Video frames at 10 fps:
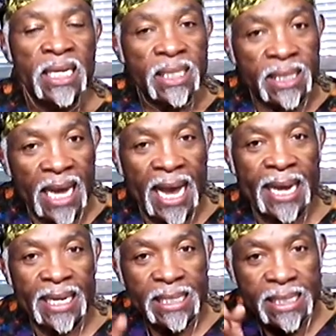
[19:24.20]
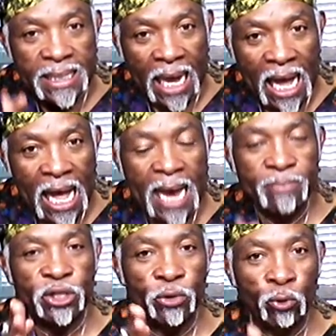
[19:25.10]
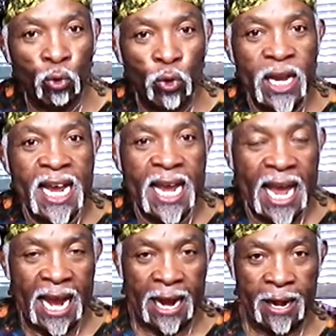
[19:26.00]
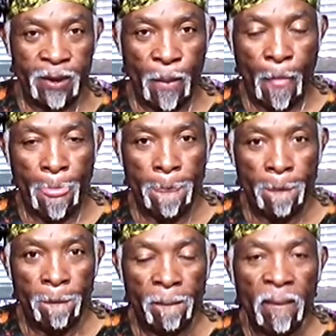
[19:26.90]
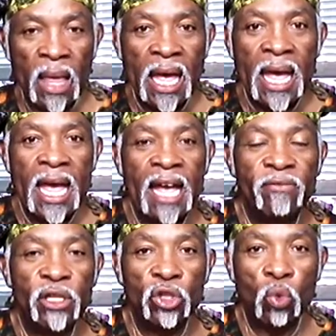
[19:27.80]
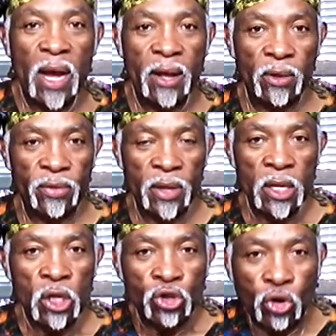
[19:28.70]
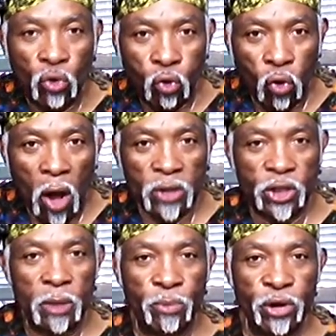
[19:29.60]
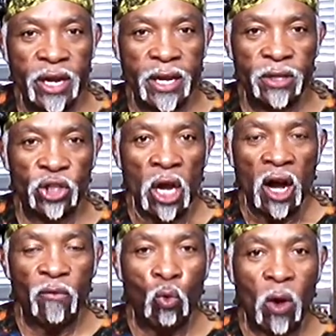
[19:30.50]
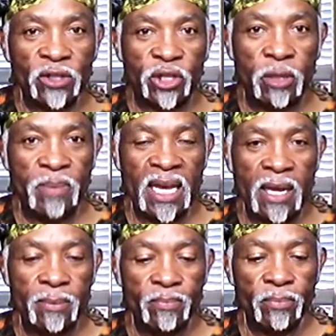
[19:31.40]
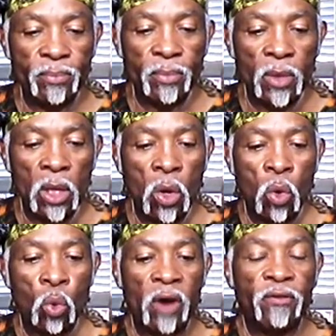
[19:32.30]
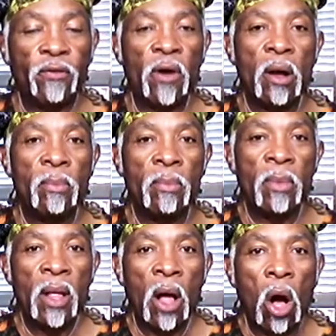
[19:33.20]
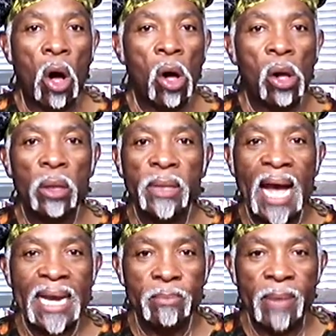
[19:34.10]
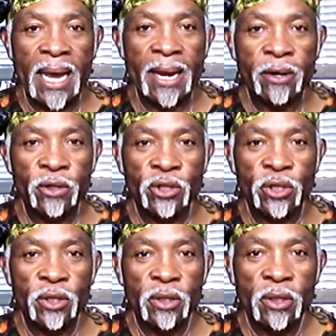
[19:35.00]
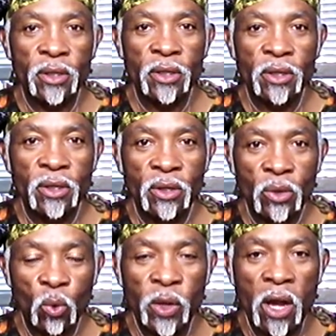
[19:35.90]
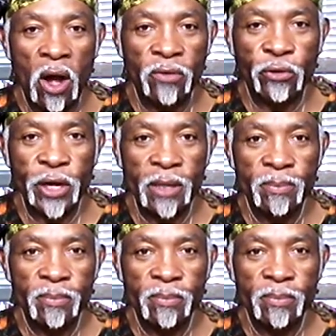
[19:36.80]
saying it's time to regain heaven's wealth, to cross the bridge of what's to be, where from all nightmares we are free.